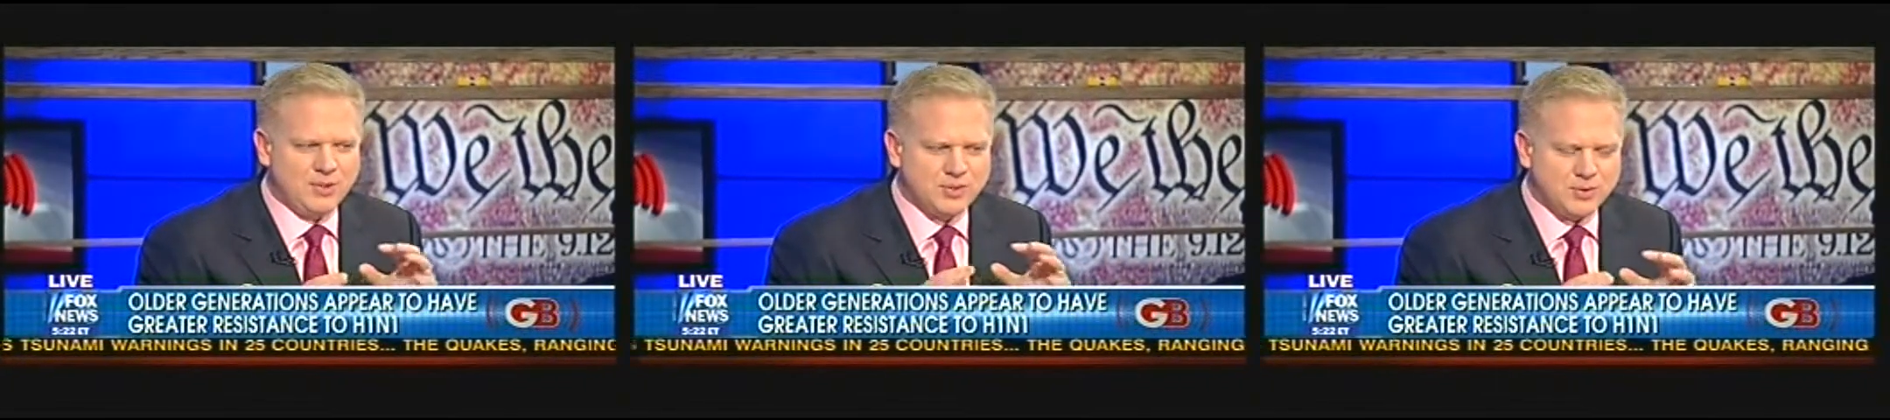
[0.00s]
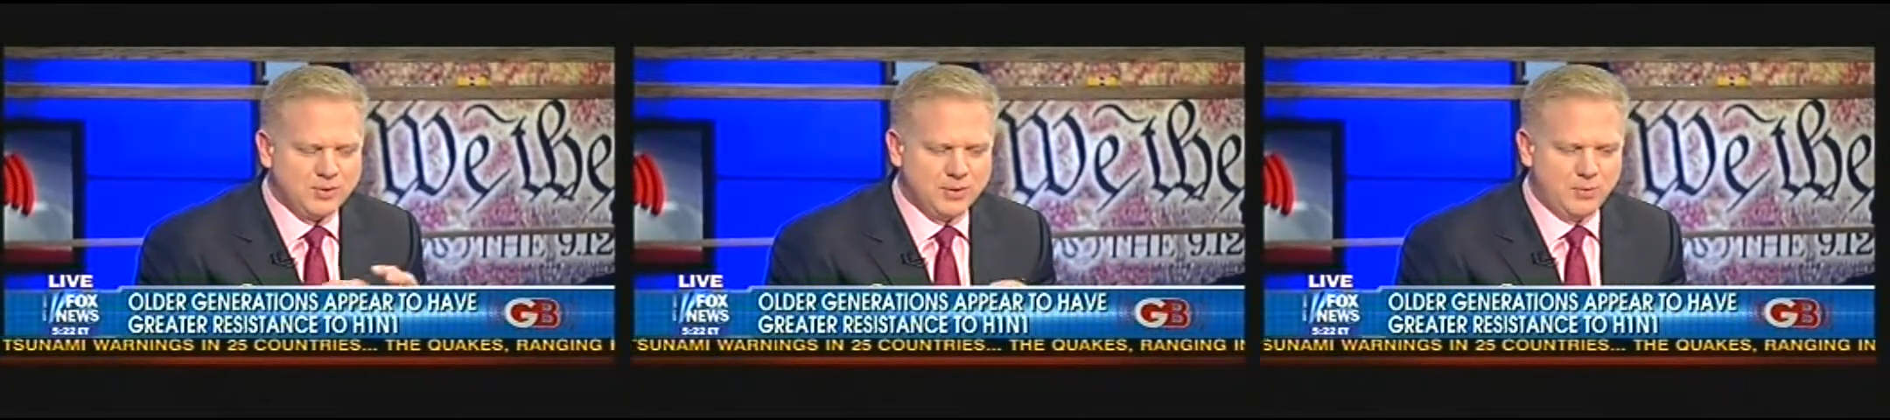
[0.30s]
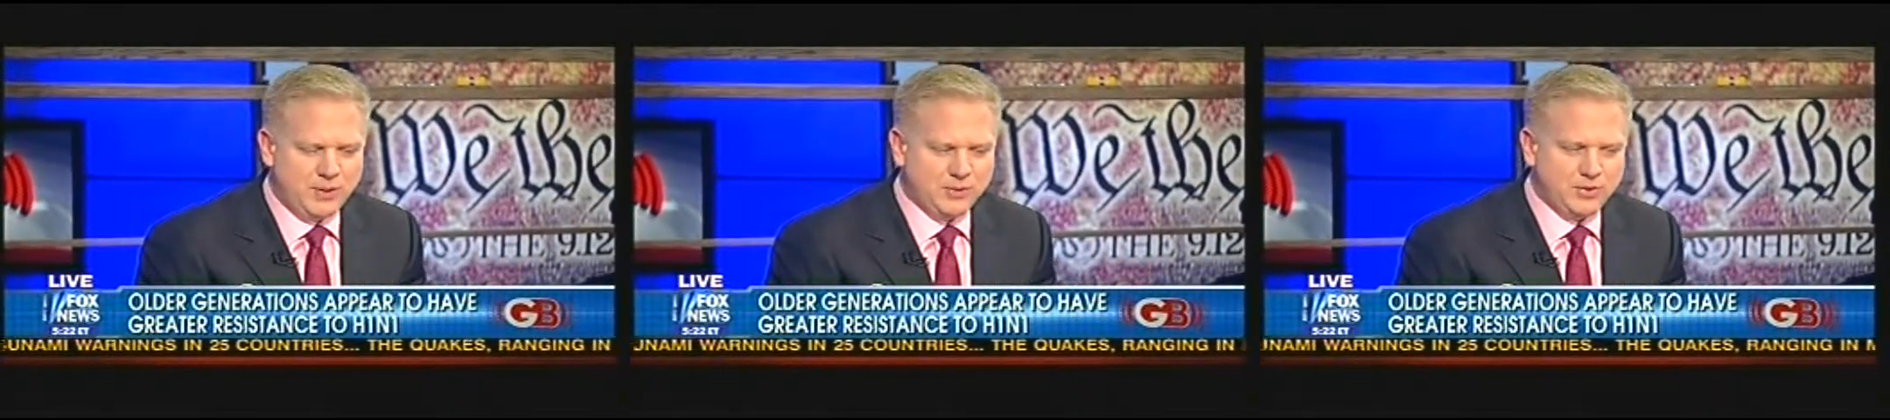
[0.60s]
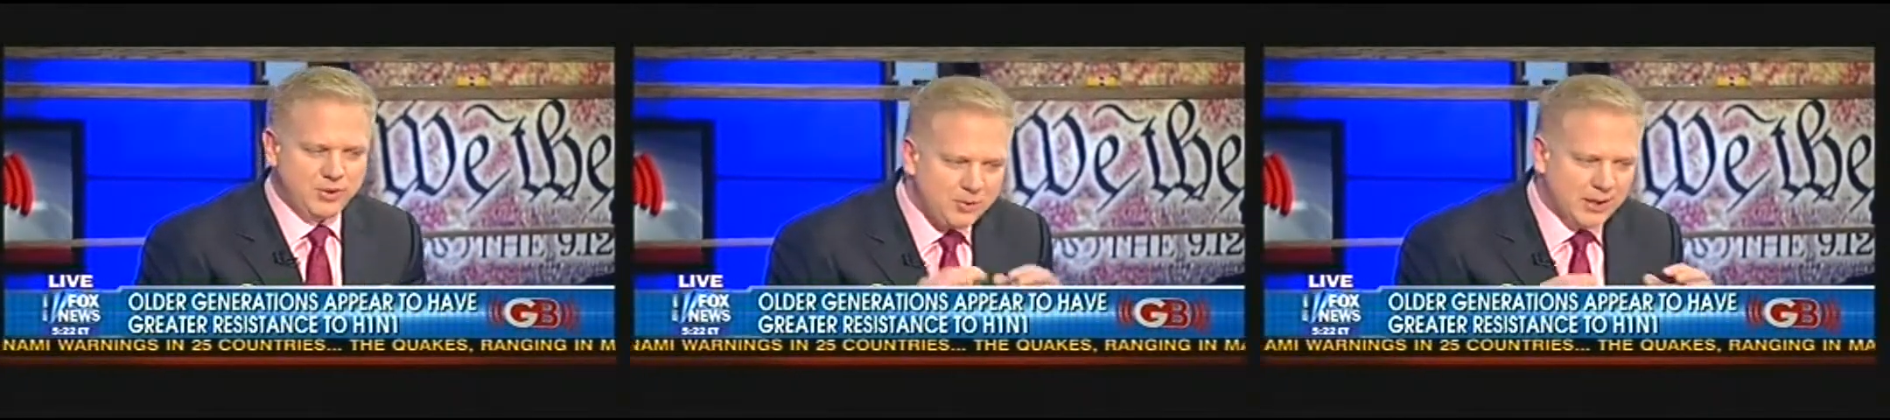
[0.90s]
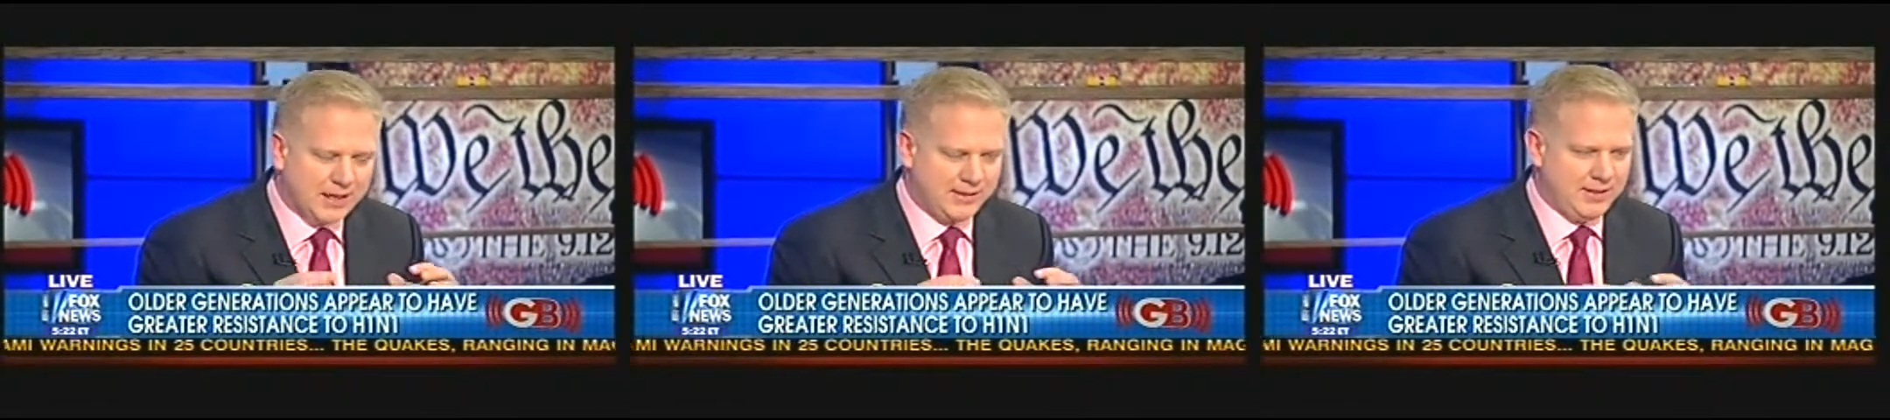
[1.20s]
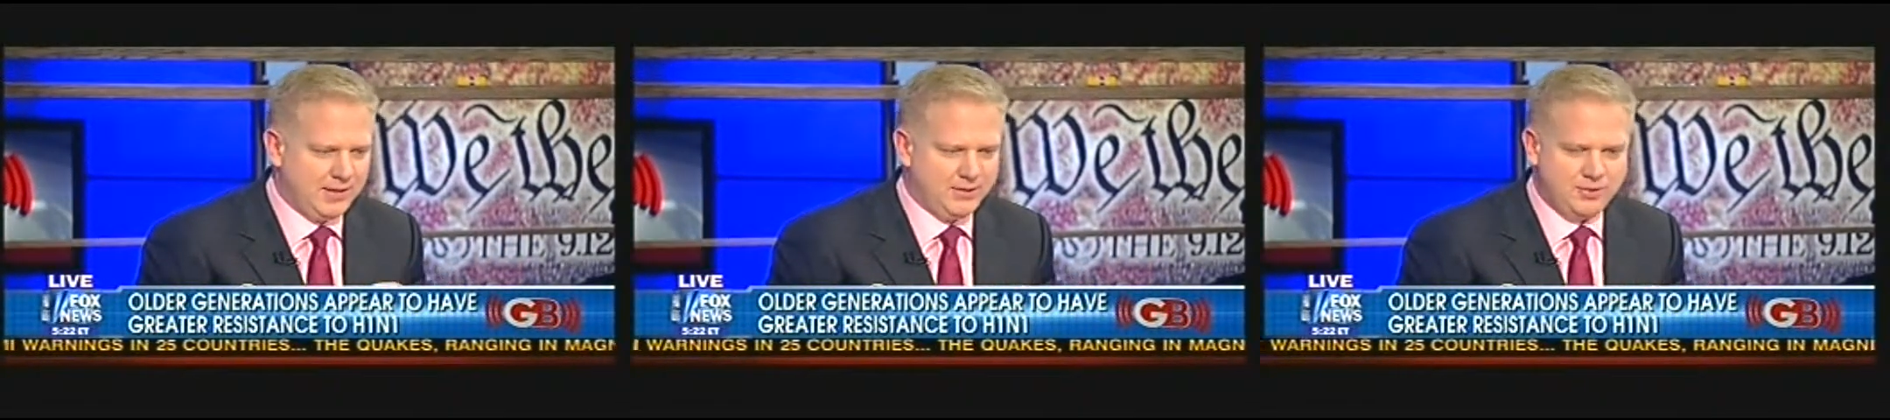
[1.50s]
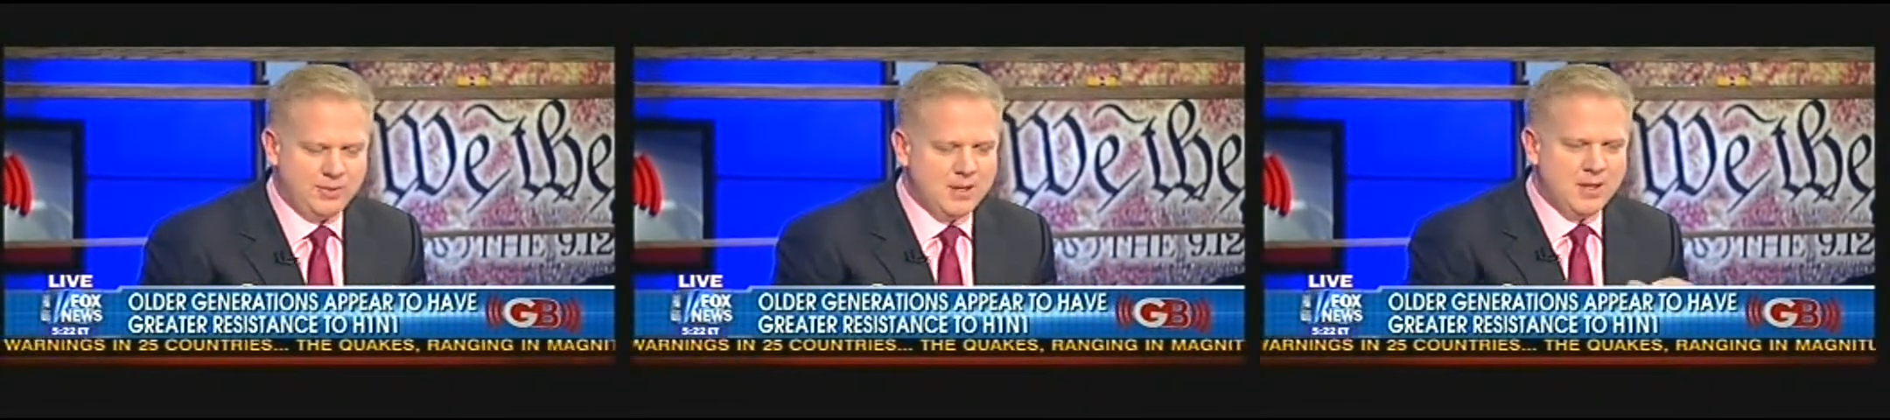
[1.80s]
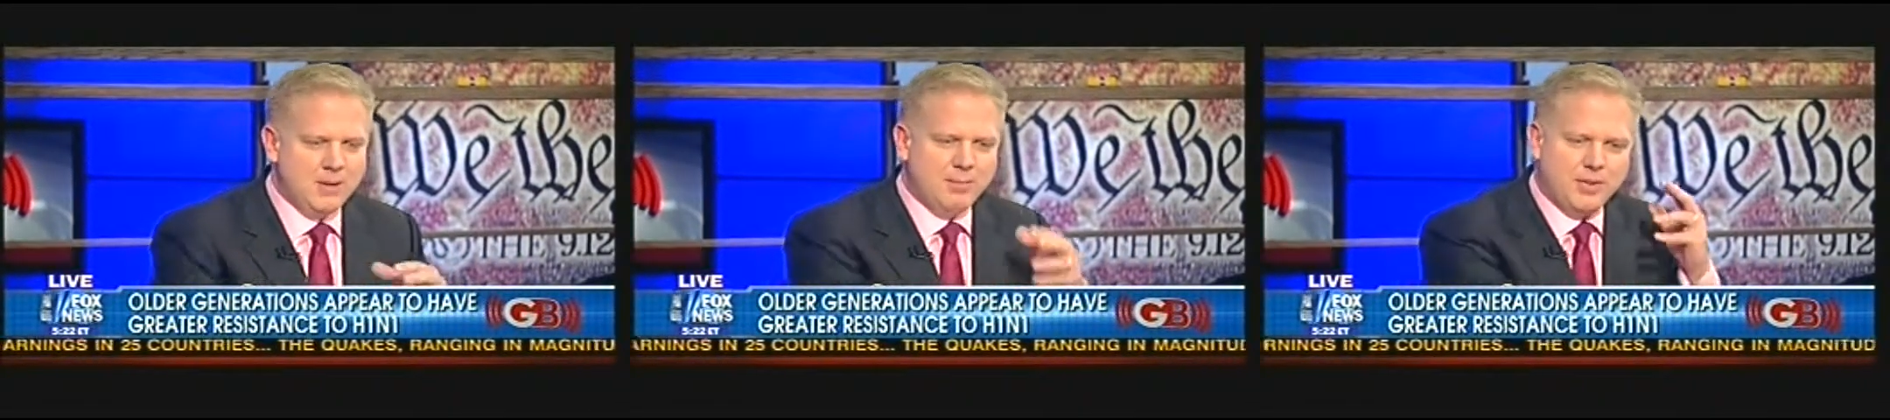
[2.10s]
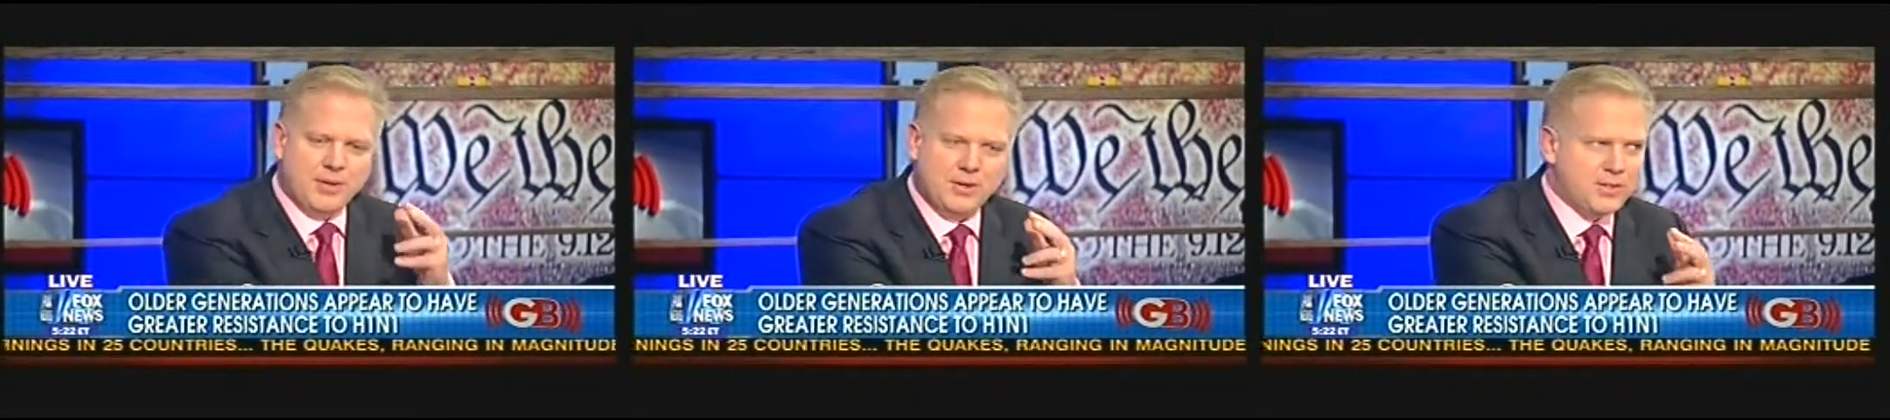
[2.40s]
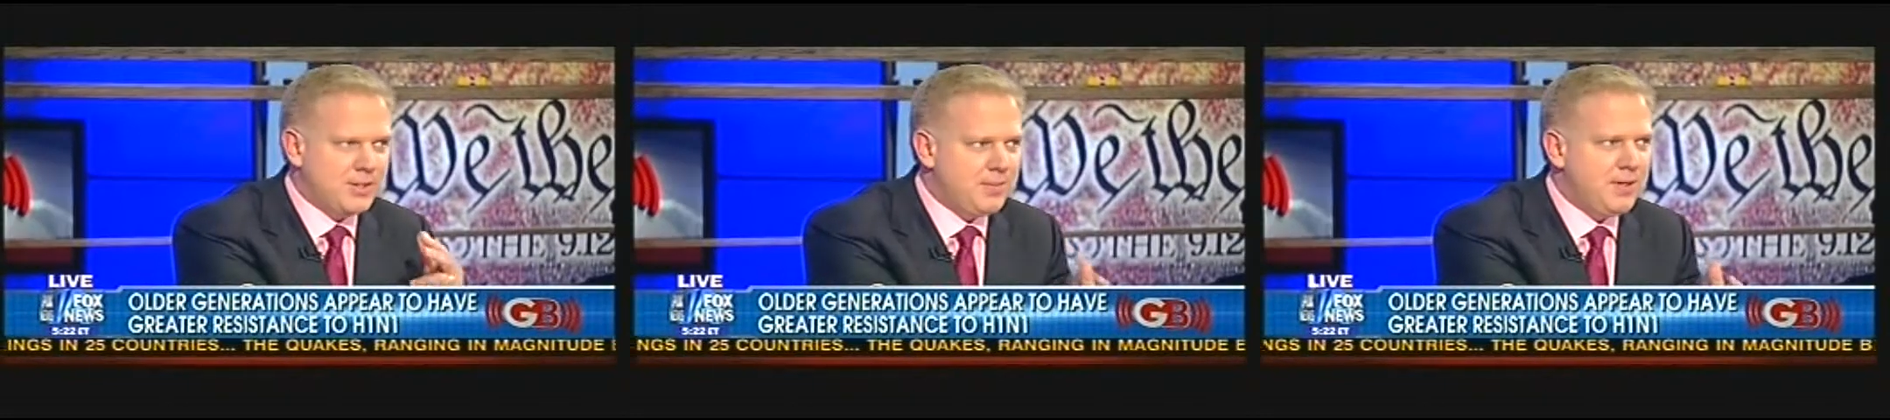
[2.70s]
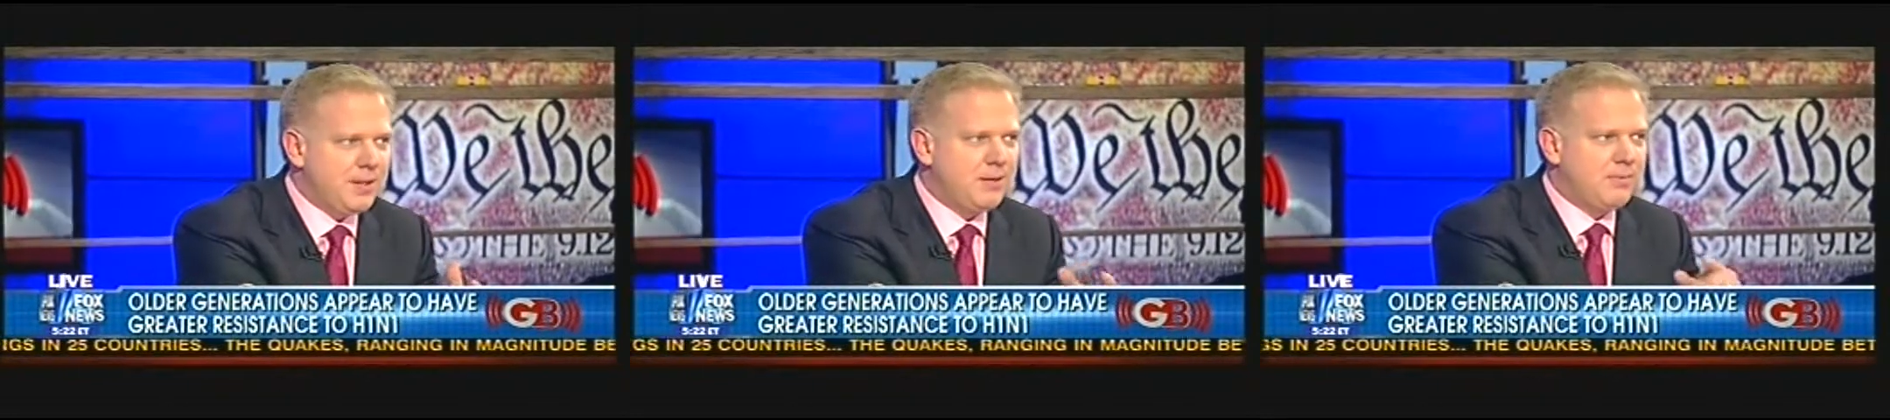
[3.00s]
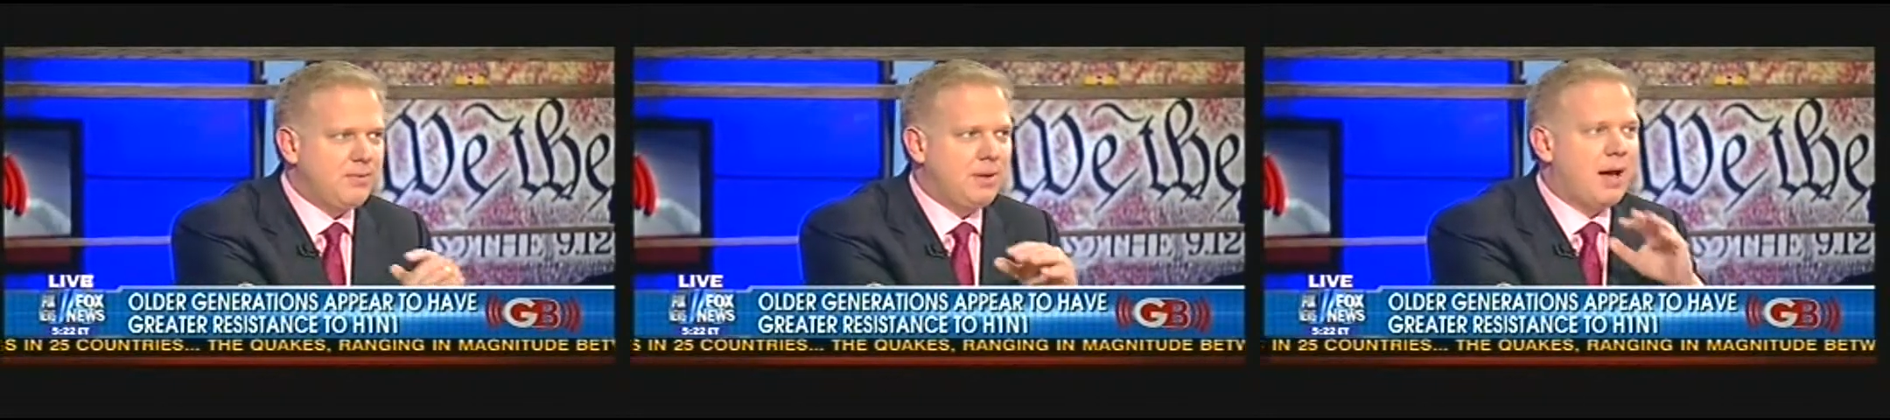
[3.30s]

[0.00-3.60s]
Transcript: which is a little weird too, I'd like to get into. But there is something that